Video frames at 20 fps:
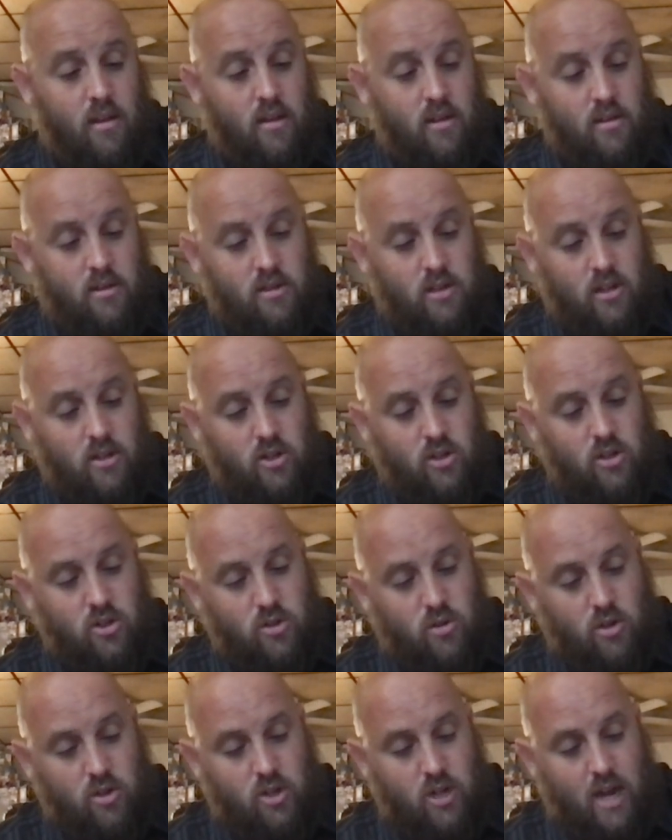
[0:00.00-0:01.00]
Such a
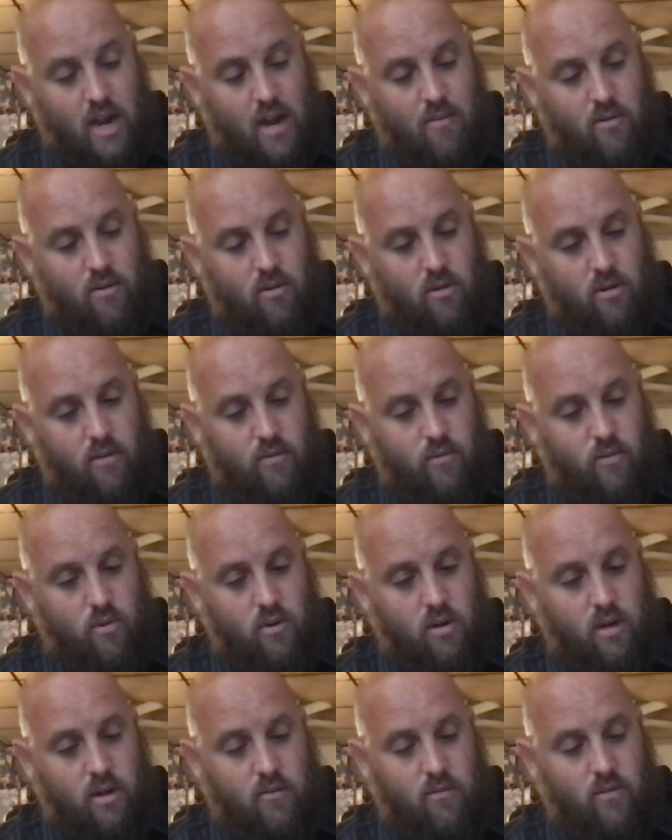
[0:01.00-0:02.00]
short chapter, only
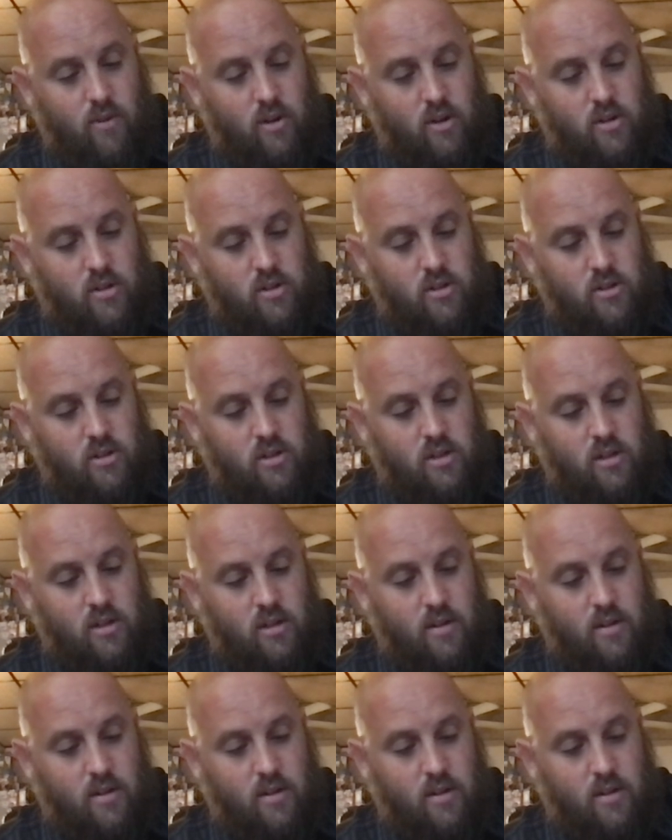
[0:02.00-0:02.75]
14 verses.